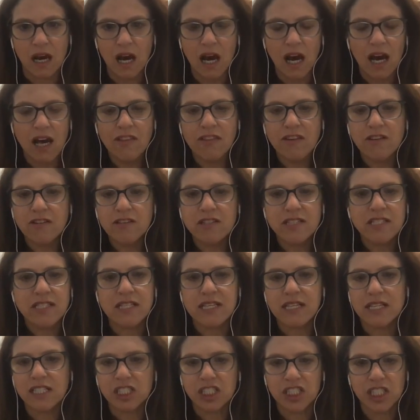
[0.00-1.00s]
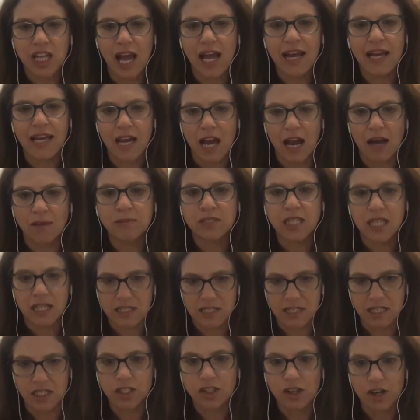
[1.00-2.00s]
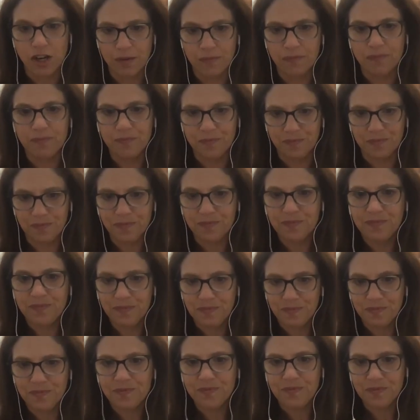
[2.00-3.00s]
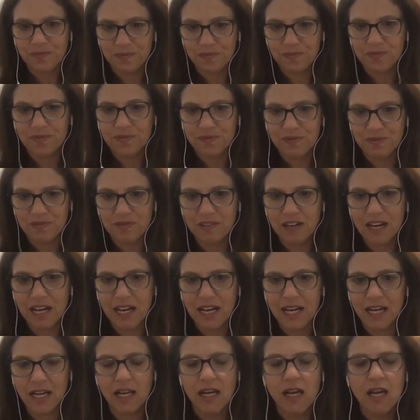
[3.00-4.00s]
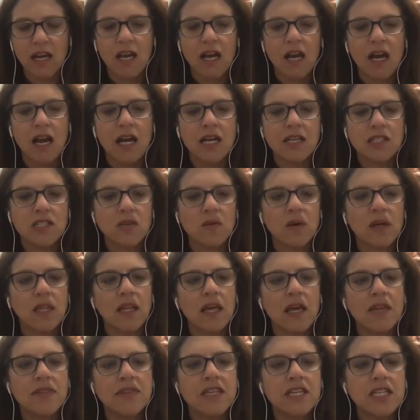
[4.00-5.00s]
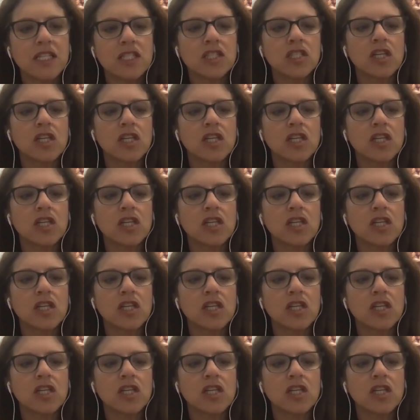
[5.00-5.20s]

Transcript: Others see as shiny object syndrome, right? And so this